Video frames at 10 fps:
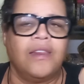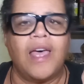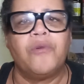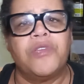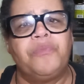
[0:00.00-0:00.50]

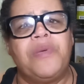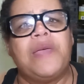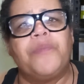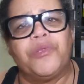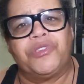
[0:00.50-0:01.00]
Not with
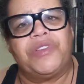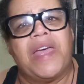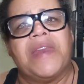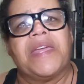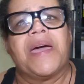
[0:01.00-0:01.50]
people
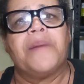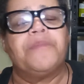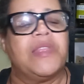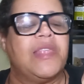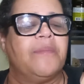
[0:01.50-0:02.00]
standing
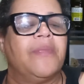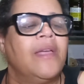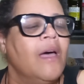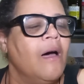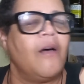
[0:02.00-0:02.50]
up in them.
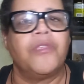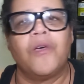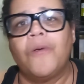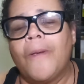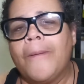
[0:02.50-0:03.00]

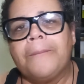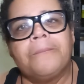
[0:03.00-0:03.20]
Although,